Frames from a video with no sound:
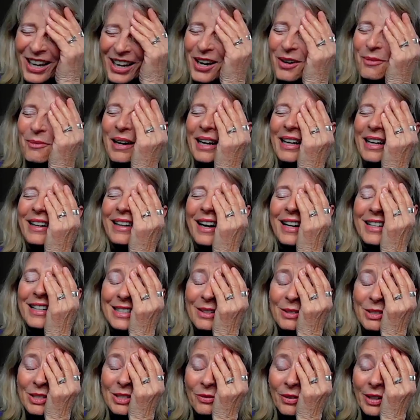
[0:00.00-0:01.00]
Oh my gosh,
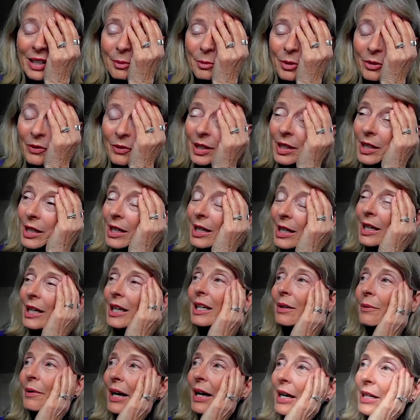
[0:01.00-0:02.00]
that was a funny movie.
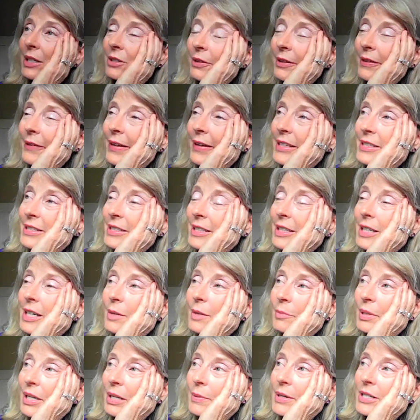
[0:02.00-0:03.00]
Anyway, I digress.
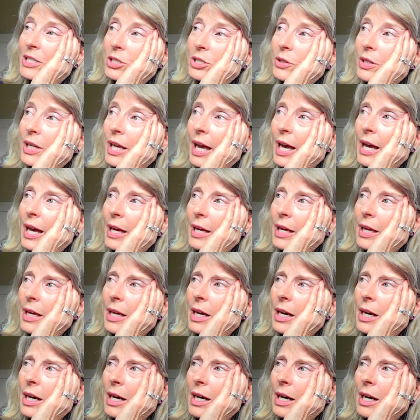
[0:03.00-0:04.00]
But anyway, so
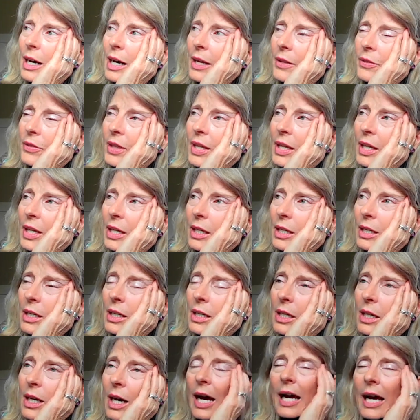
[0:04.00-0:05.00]
yeah, I think
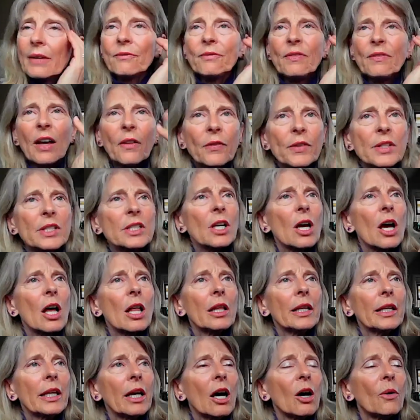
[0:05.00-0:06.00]
I felt this
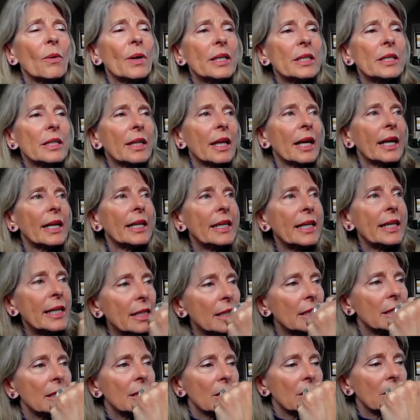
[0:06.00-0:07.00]
calling always, and that I
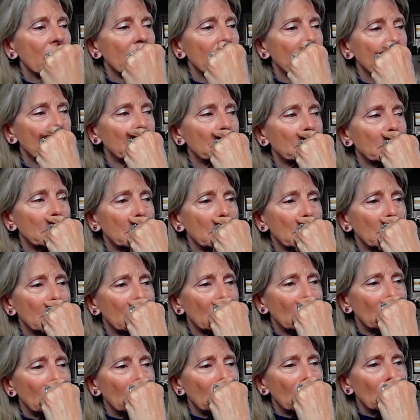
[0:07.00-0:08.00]
needed to
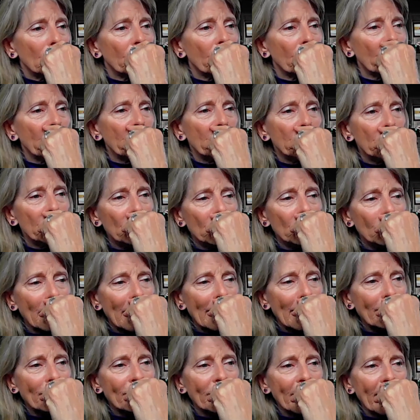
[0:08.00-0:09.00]
renew
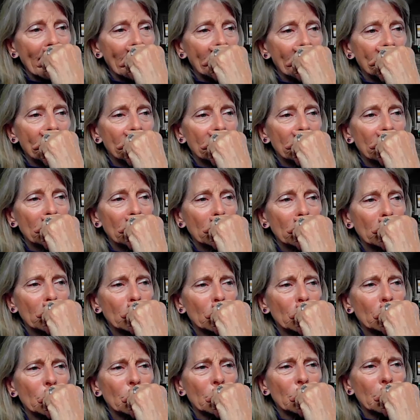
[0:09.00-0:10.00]
my faith,
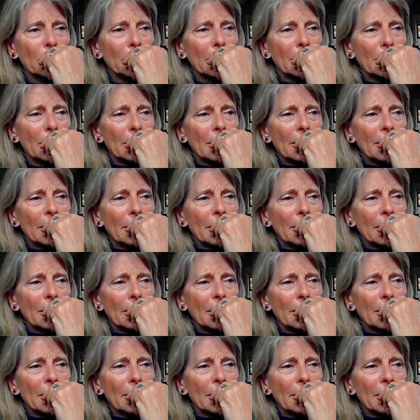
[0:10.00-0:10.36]
to